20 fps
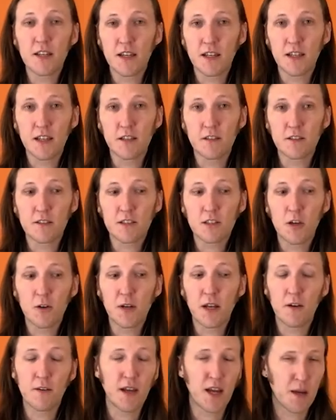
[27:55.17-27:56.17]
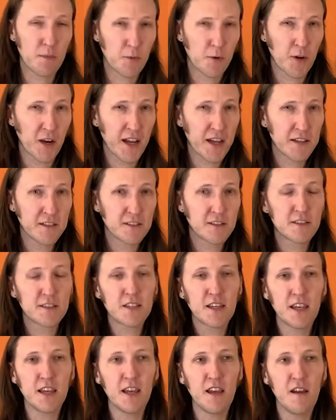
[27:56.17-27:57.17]
It can slow down
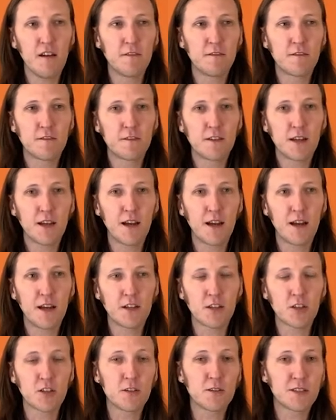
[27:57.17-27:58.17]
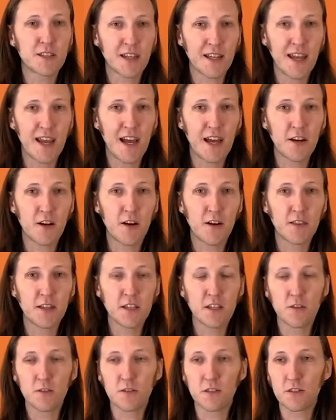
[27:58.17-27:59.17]
upgrades if you're using an add-on
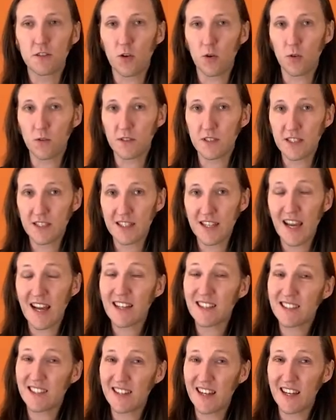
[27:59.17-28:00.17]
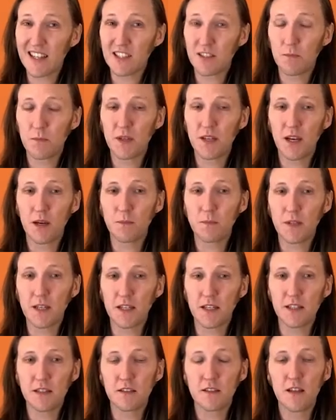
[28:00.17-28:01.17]
that uses old syntax and hasn't been
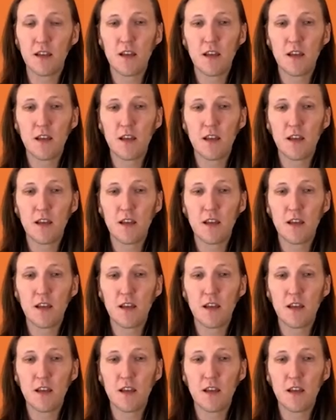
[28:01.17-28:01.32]
updated.